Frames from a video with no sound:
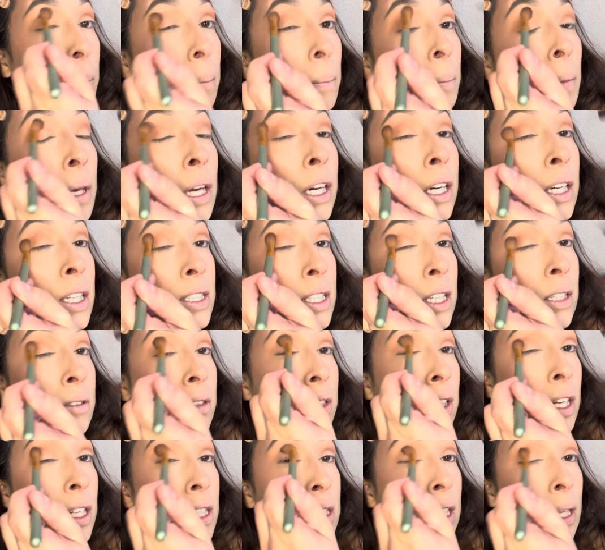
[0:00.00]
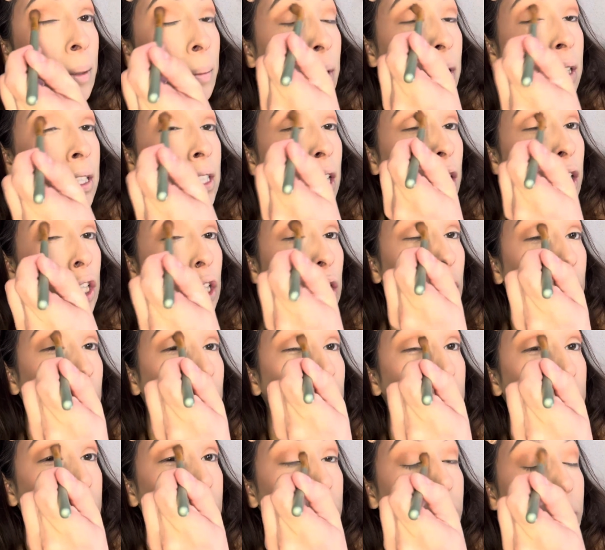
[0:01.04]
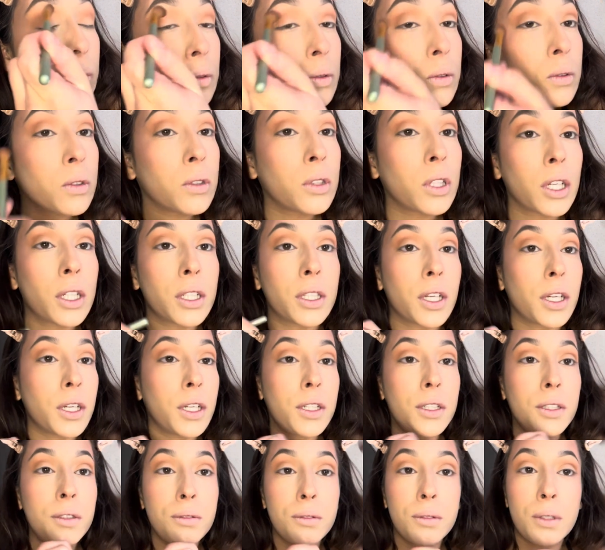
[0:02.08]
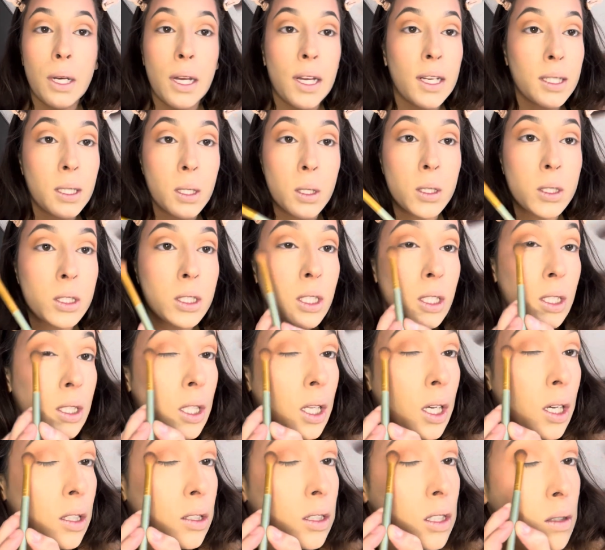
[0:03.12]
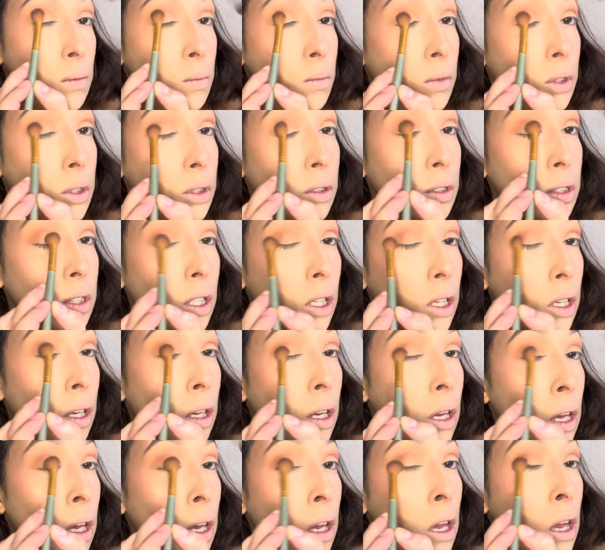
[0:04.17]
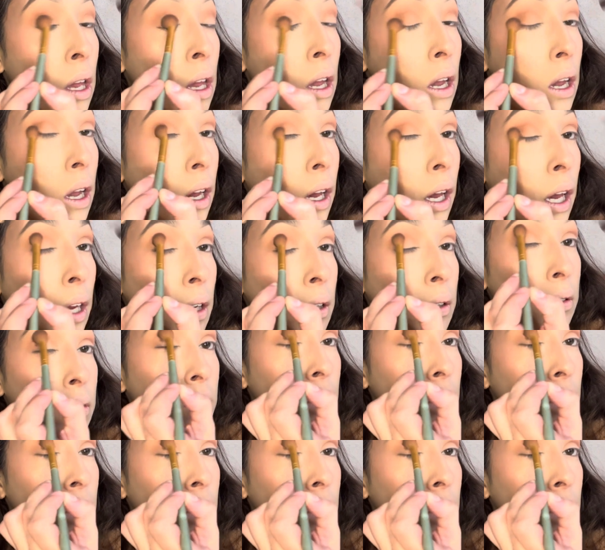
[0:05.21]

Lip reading: because I was gonna say, because I know, like, not on no cocky shit, they got some real shit. I know